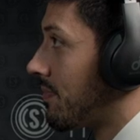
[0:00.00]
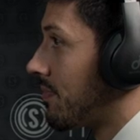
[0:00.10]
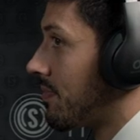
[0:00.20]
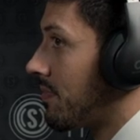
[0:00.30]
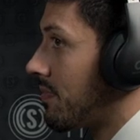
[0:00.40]

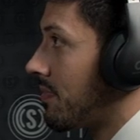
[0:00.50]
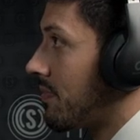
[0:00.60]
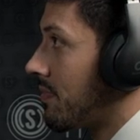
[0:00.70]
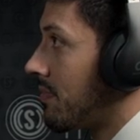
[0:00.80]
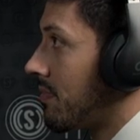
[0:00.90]

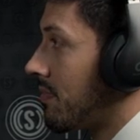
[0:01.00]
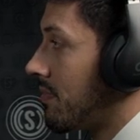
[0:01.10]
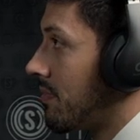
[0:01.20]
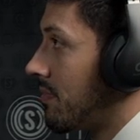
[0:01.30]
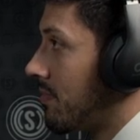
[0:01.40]

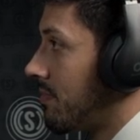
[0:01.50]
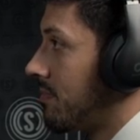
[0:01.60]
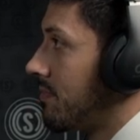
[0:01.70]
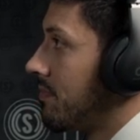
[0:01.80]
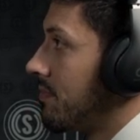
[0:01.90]

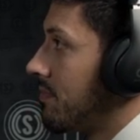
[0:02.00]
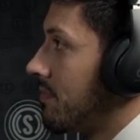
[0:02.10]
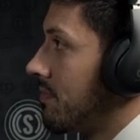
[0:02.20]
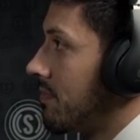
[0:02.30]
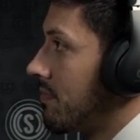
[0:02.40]

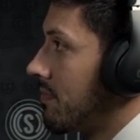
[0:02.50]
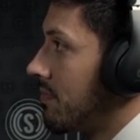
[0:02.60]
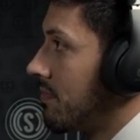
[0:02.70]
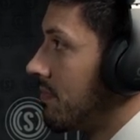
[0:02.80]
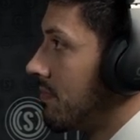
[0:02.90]

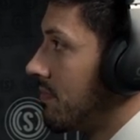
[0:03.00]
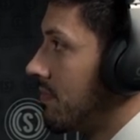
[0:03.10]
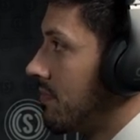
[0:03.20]
[no speech]